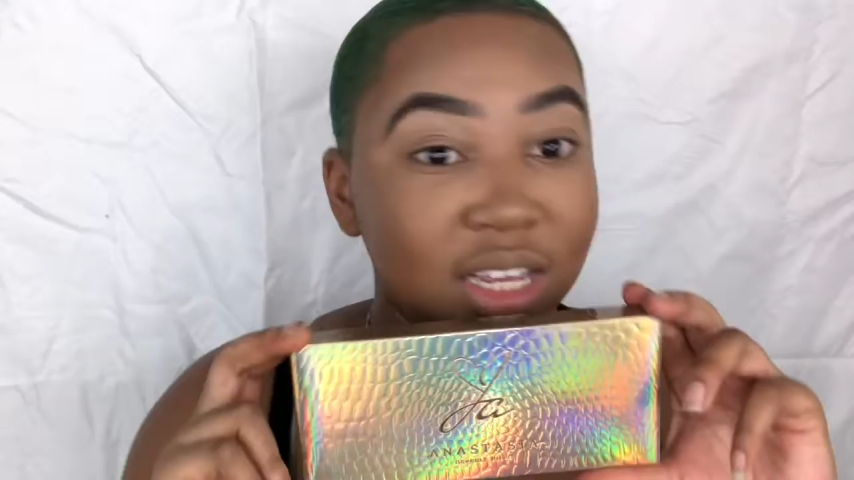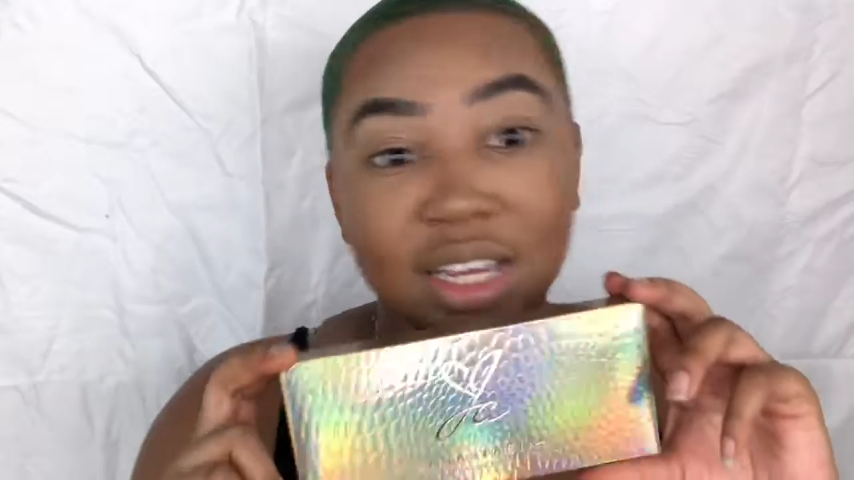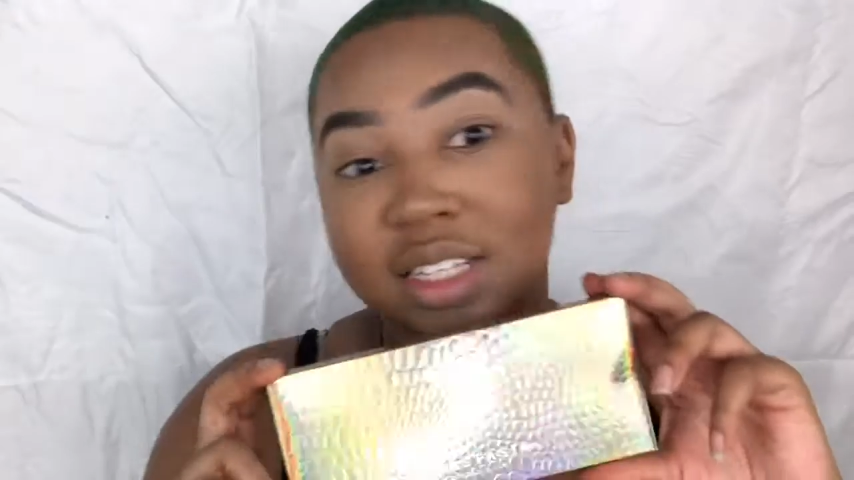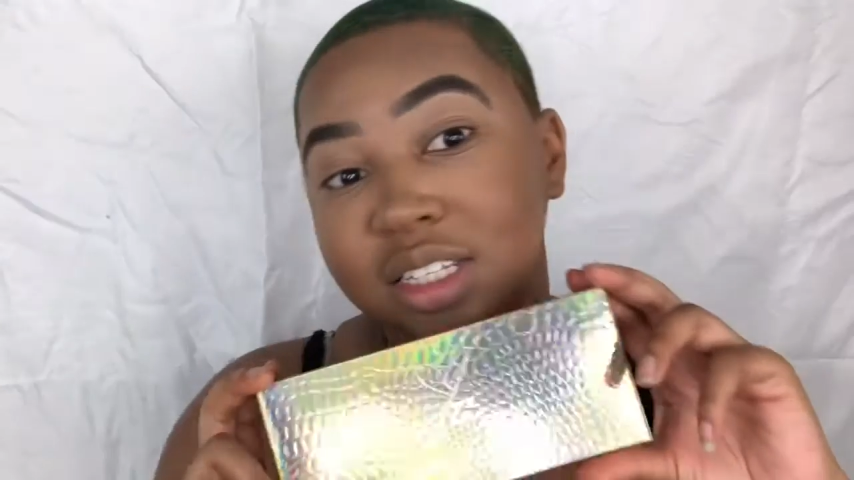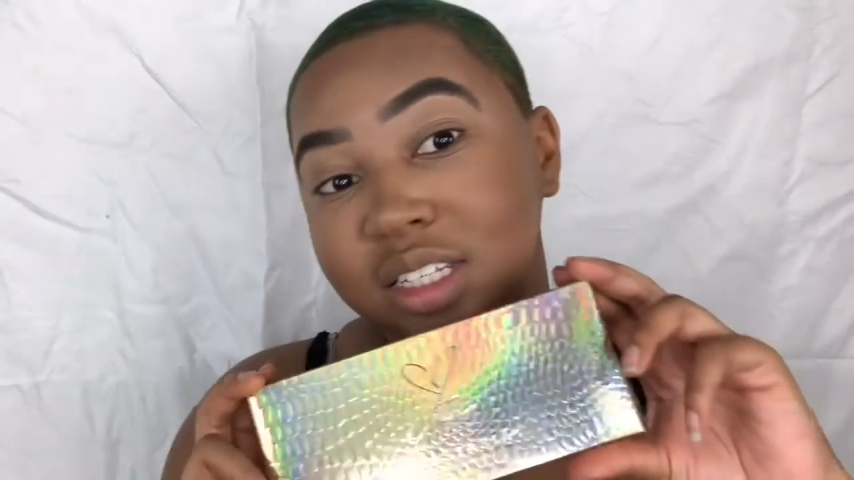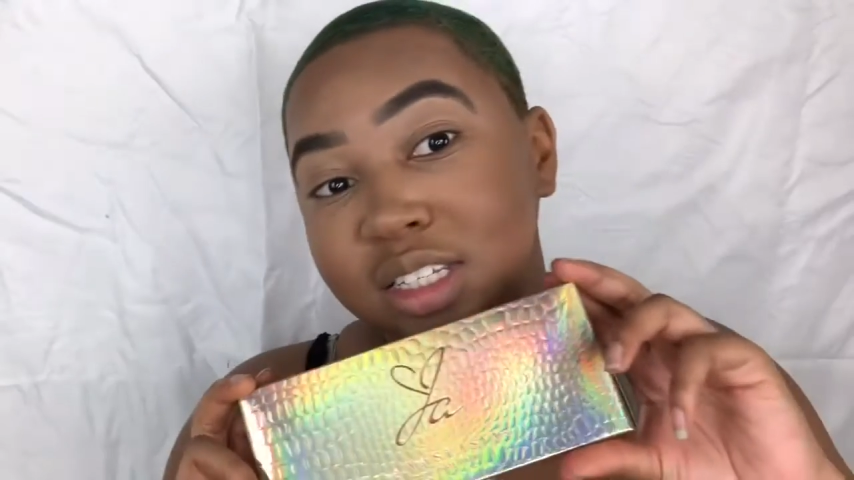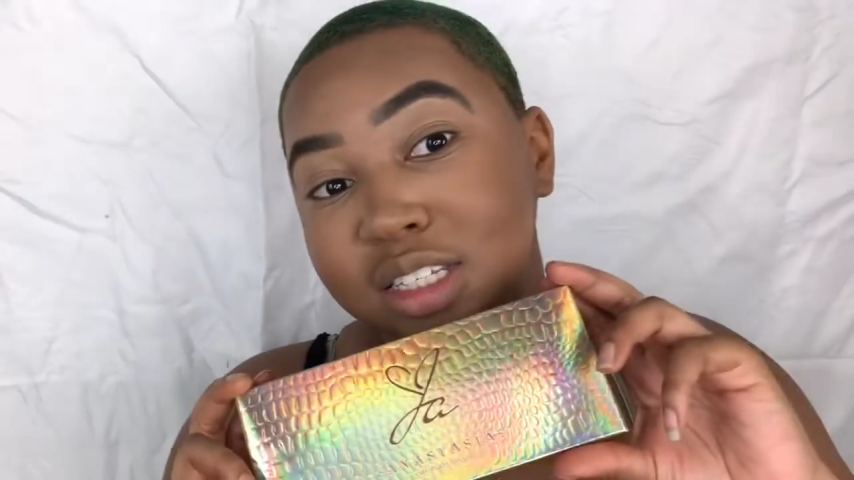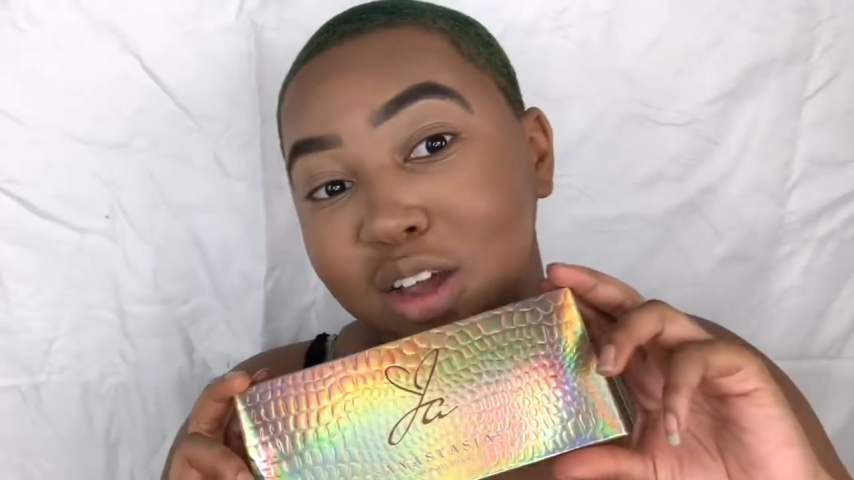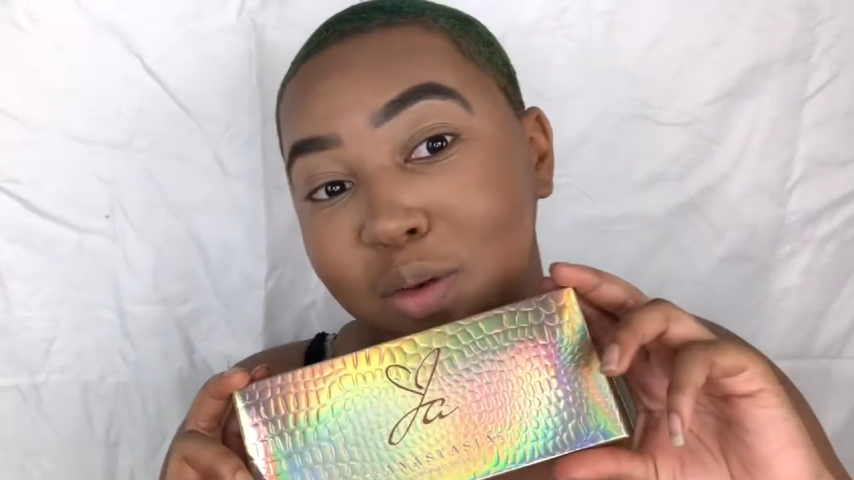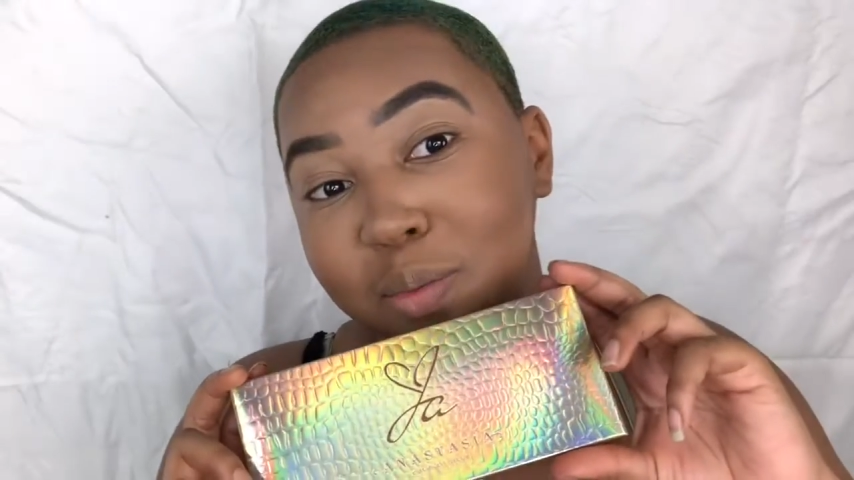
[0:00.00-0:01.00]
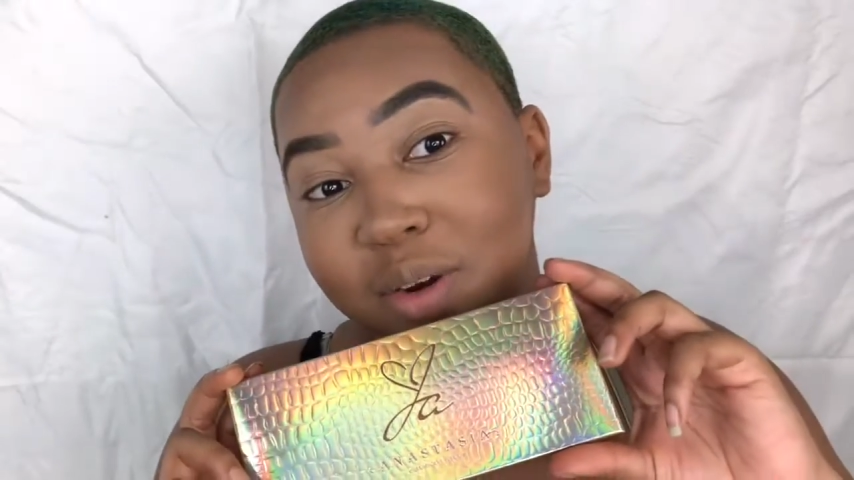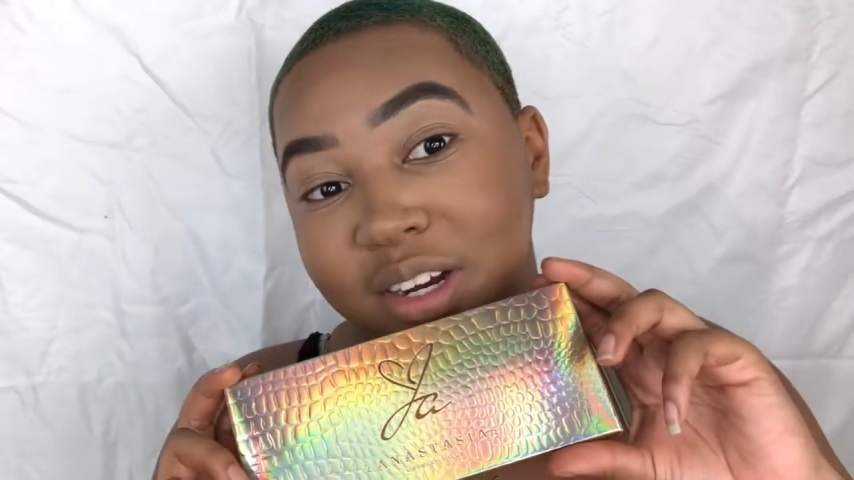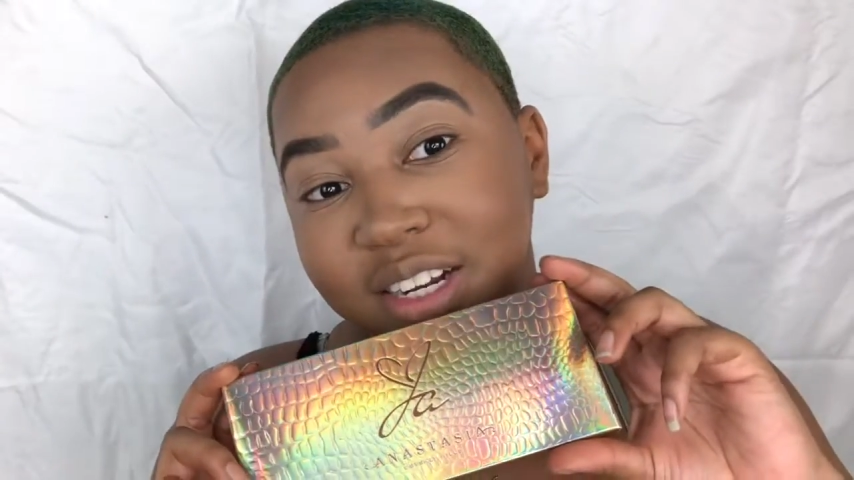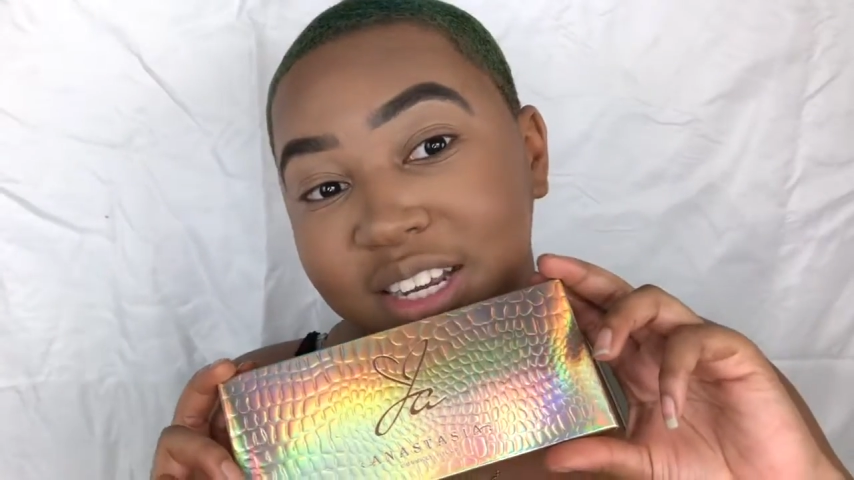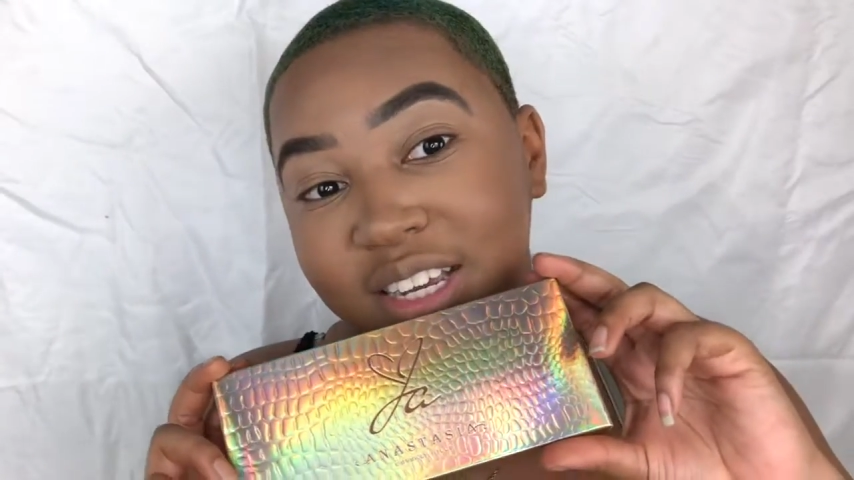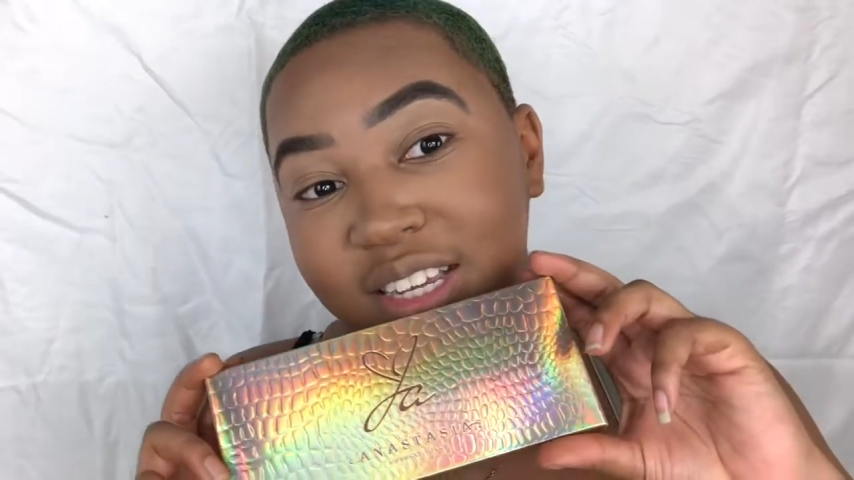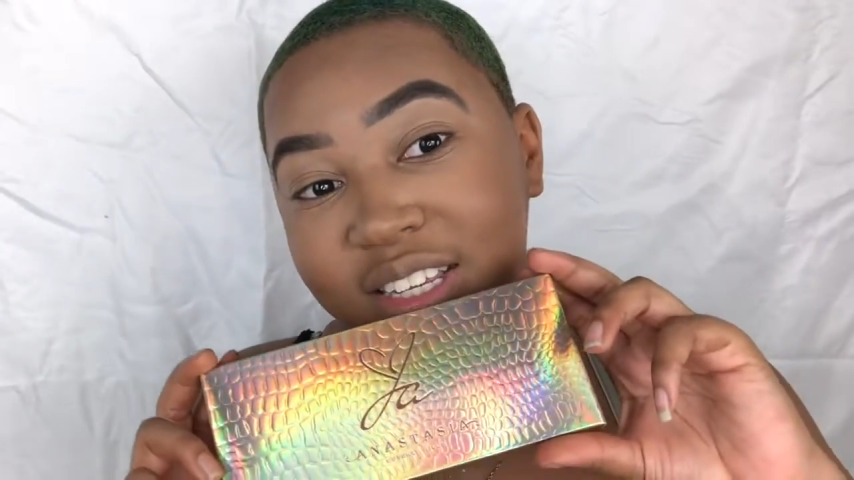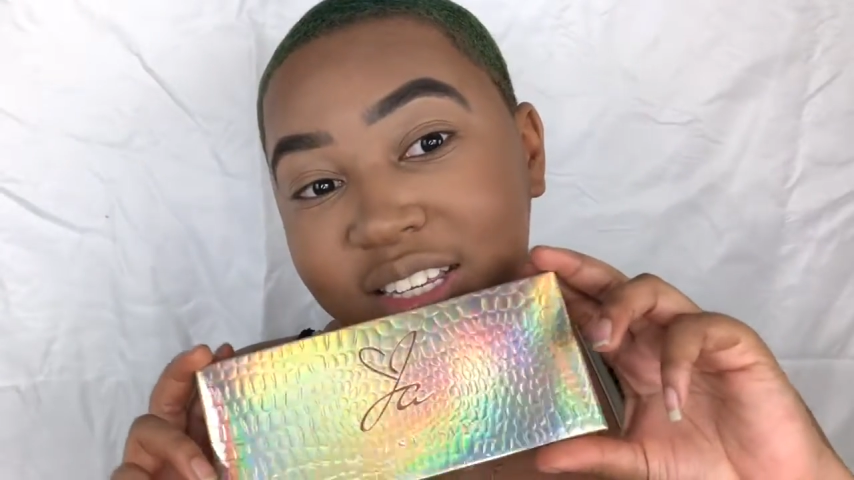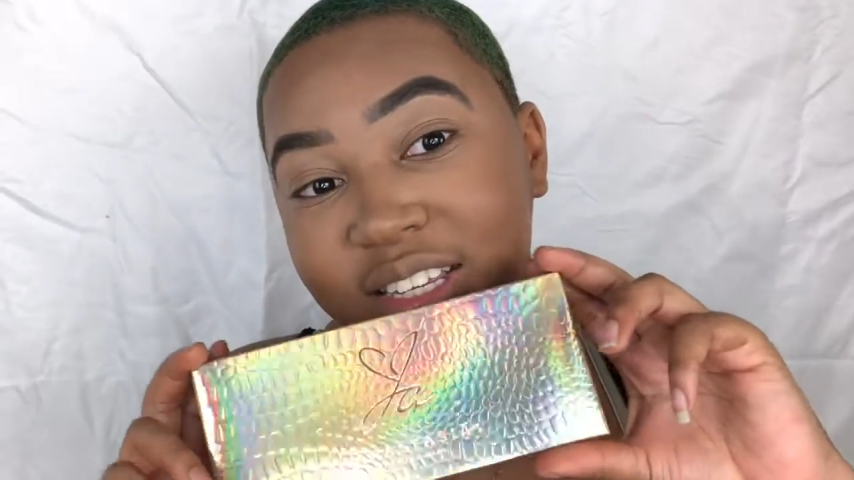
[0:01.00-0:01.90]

Isn't it so pretty?